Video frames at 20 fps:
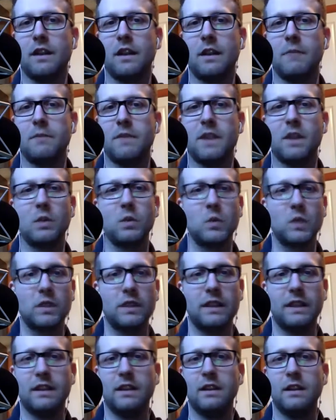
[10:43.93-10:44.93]
Um, they're
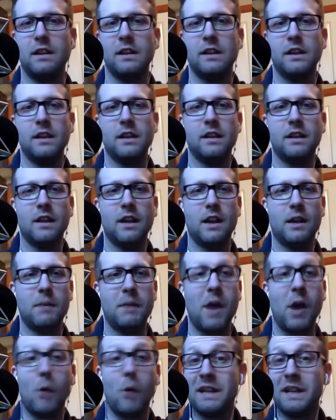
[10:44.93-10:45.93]
really um,
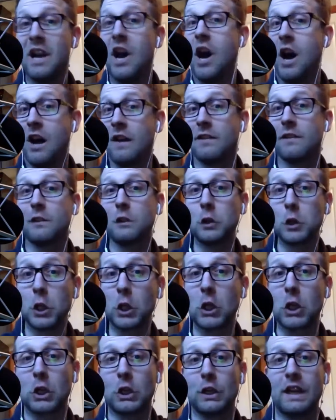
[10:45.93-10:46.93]
helping us
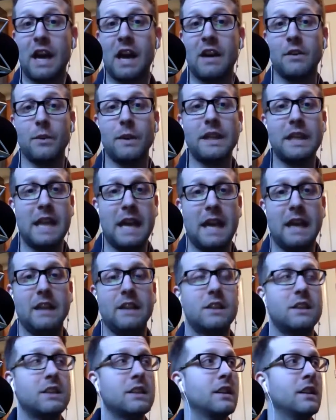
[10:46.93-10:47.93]
learn how to
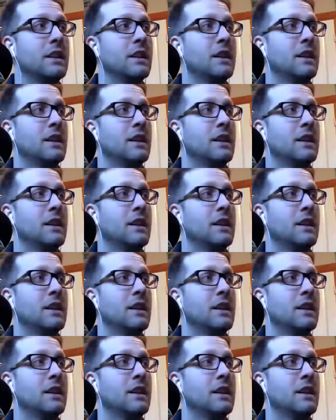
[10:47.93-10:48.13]
engage.